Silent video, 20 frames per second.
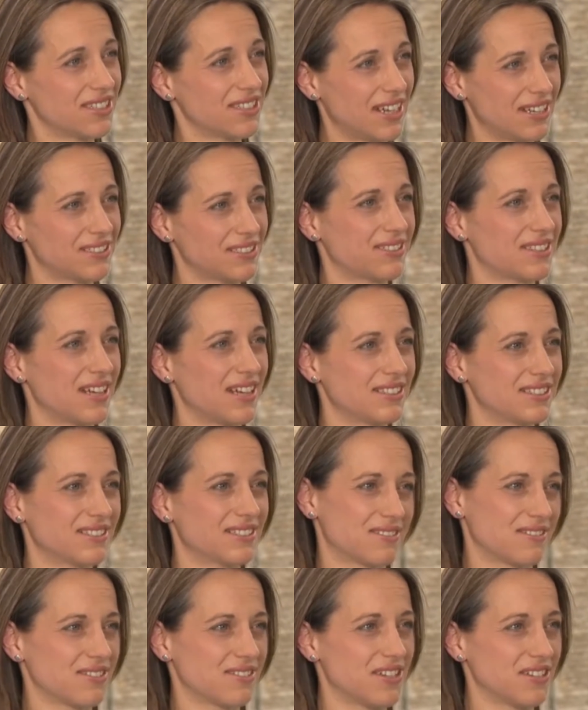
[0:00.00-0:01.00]
and
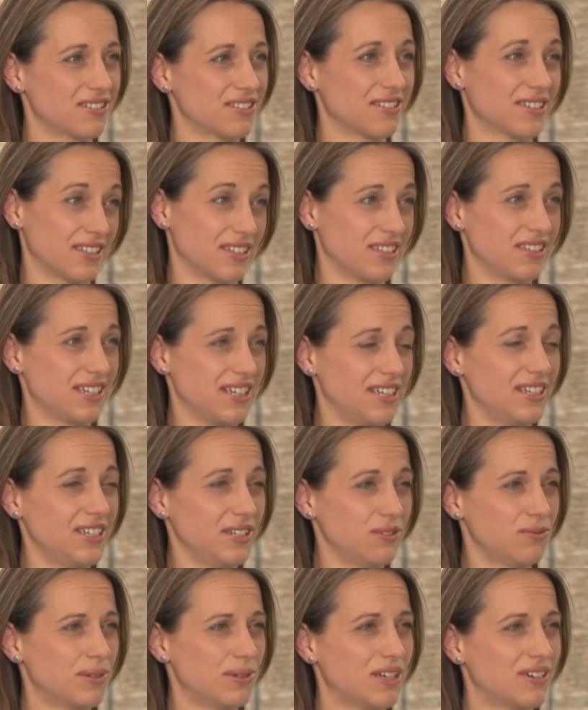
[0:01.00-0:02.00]
that's something that the
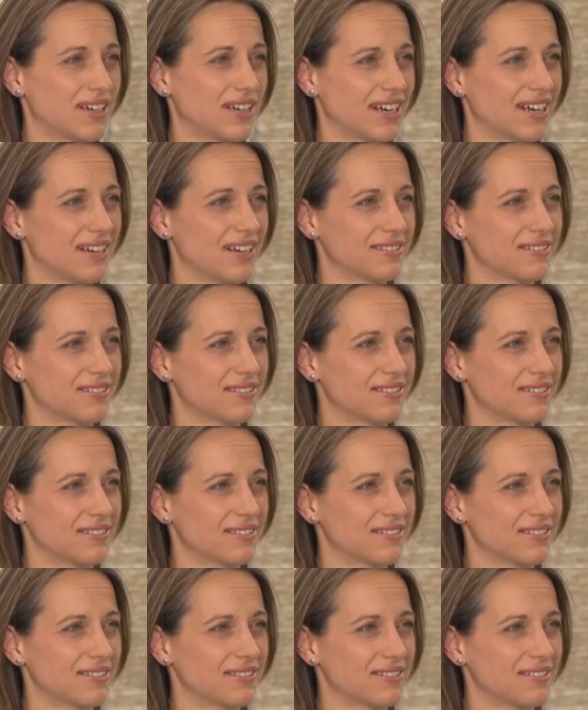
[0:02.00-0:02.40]
EU will be looking at.